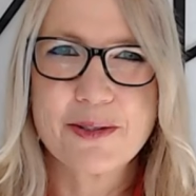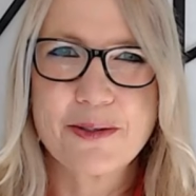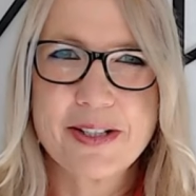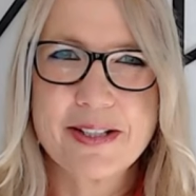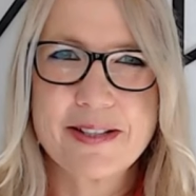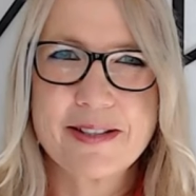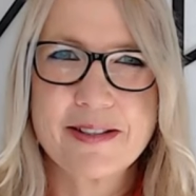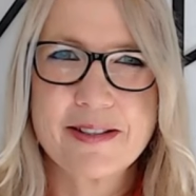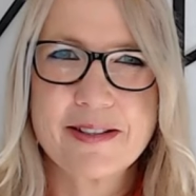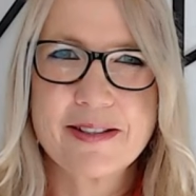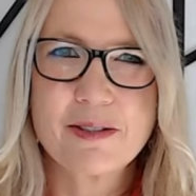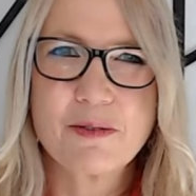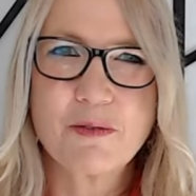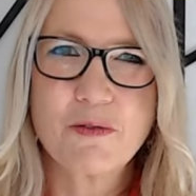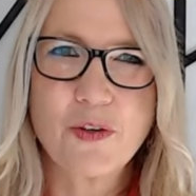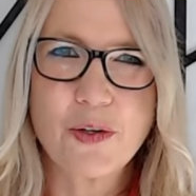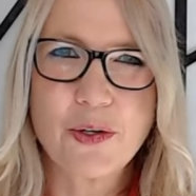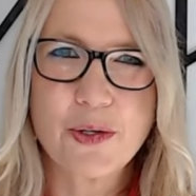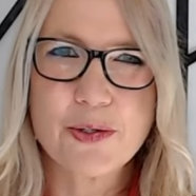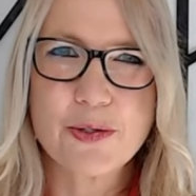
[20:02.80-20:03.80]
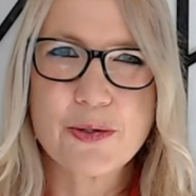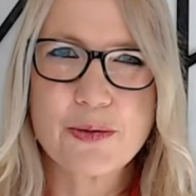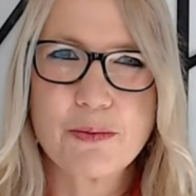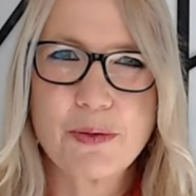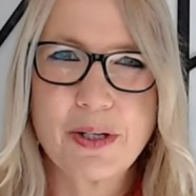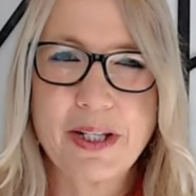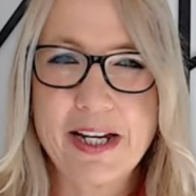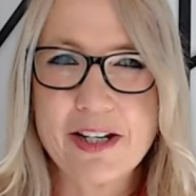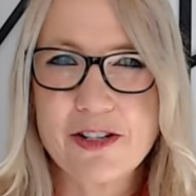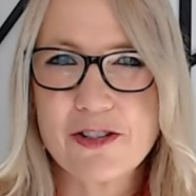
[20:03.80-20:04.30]
Chris's first
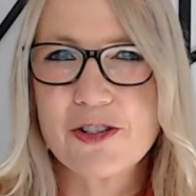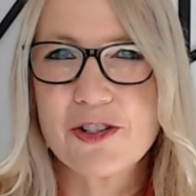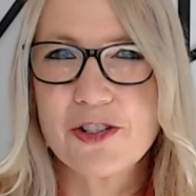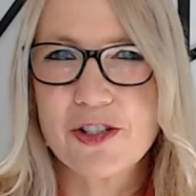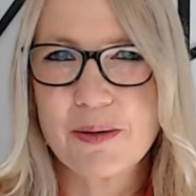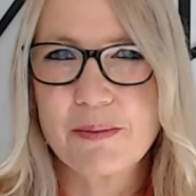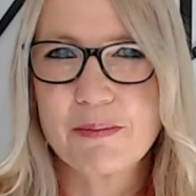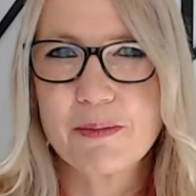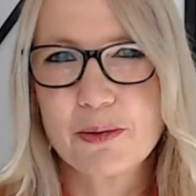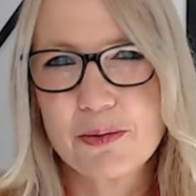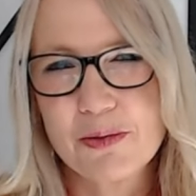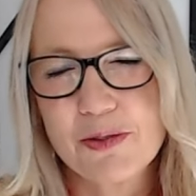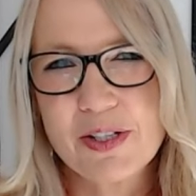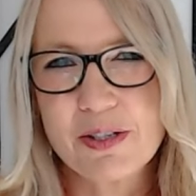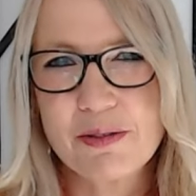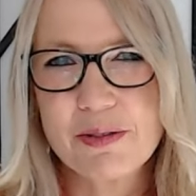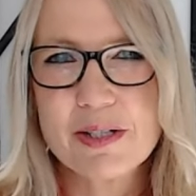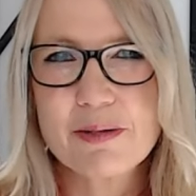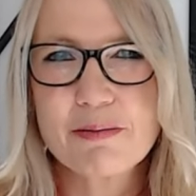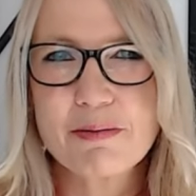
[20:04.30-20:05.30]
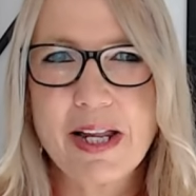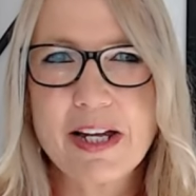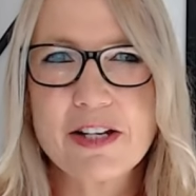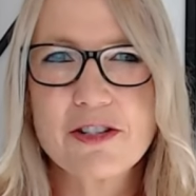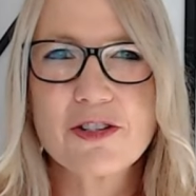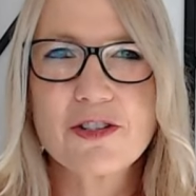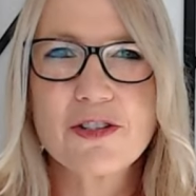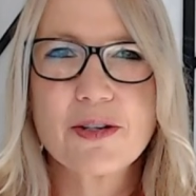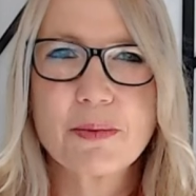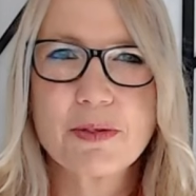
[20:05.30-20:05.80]
relationship or serious
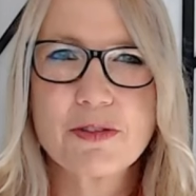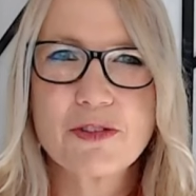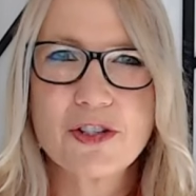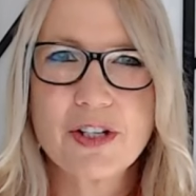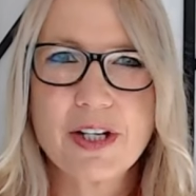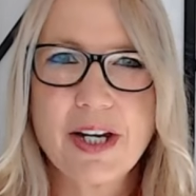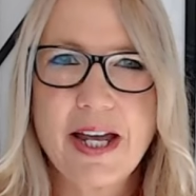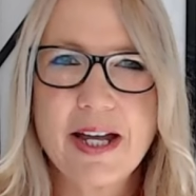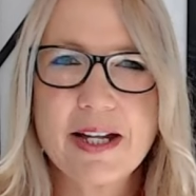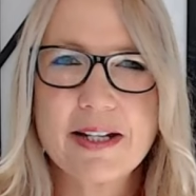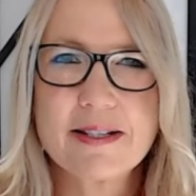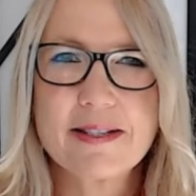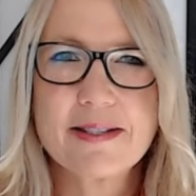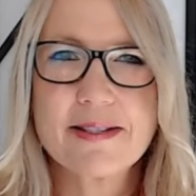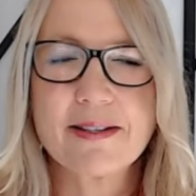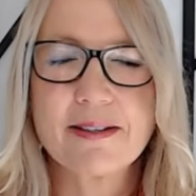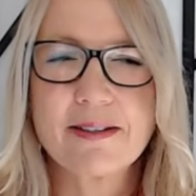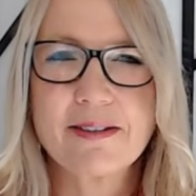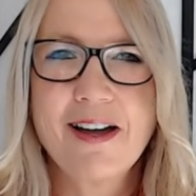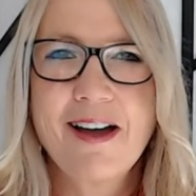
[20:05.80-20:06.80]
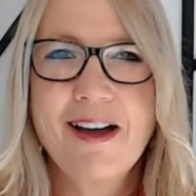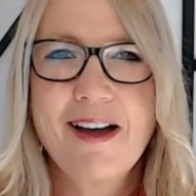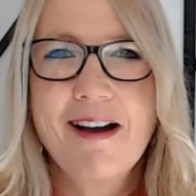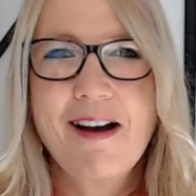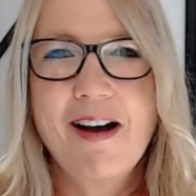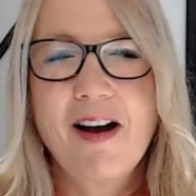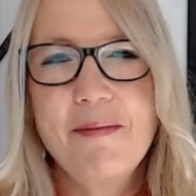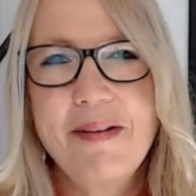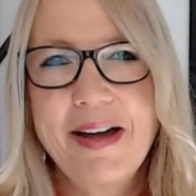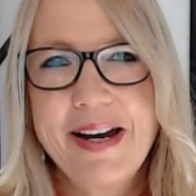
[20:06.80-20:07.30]
relationship with Shanann, so
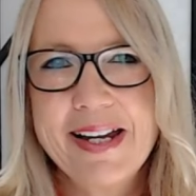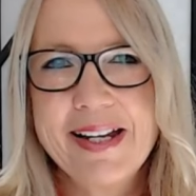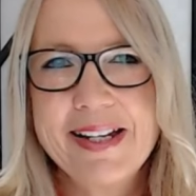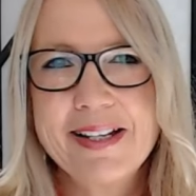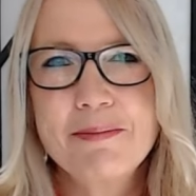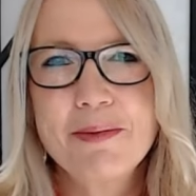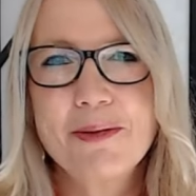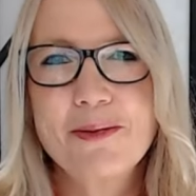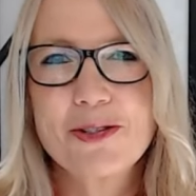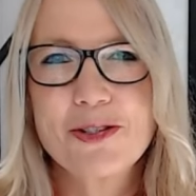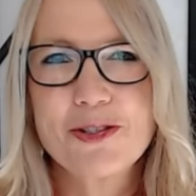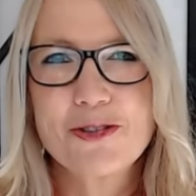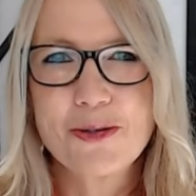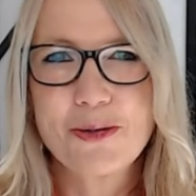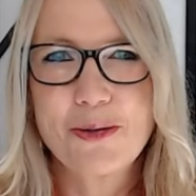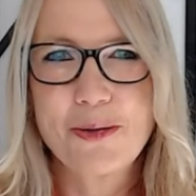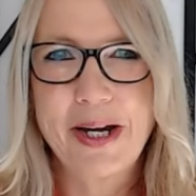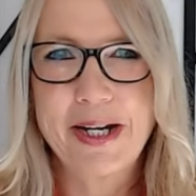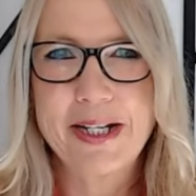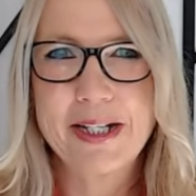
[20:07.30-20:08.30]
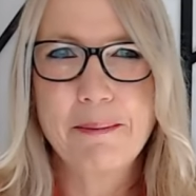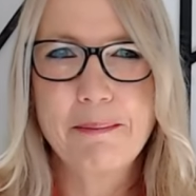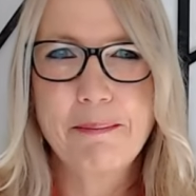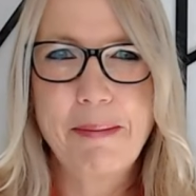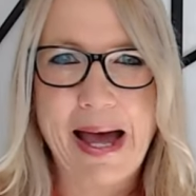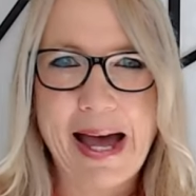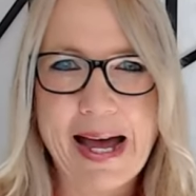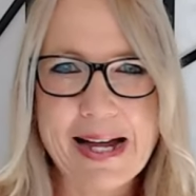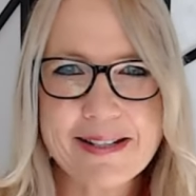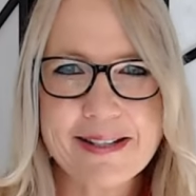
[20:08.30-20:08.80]
I'm unable to draw any
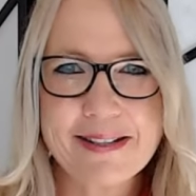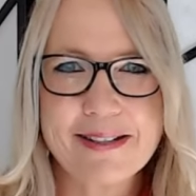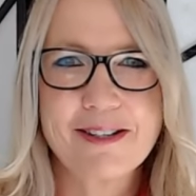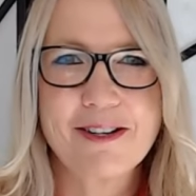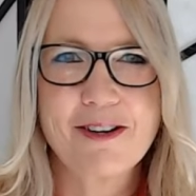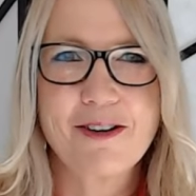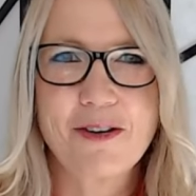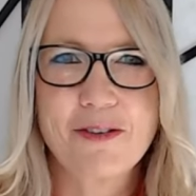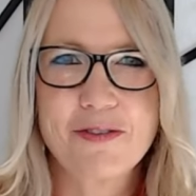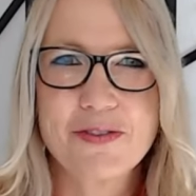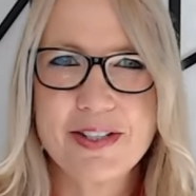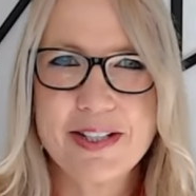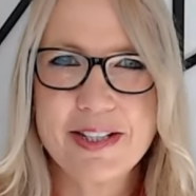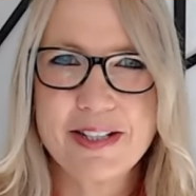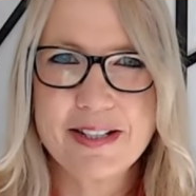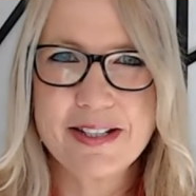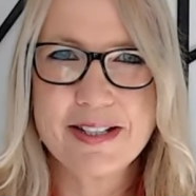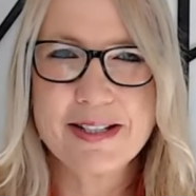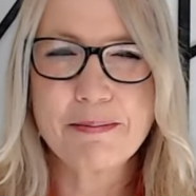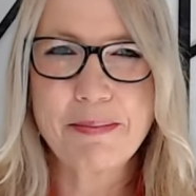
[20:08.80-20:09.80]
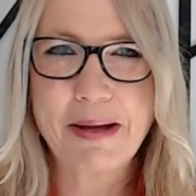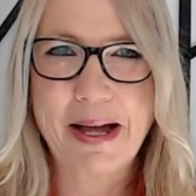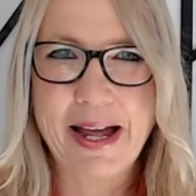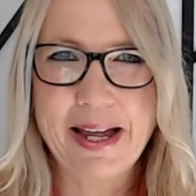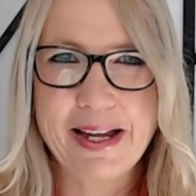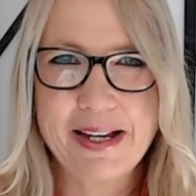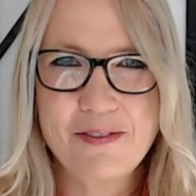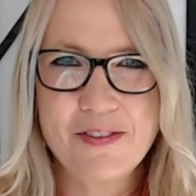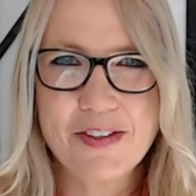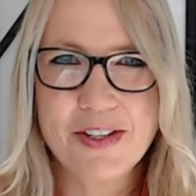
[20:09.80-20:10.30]
pattern of Cindy's
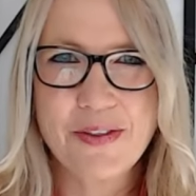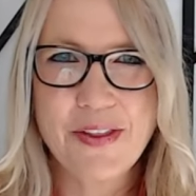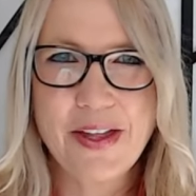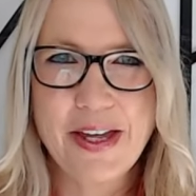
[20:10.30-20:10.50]
behaviour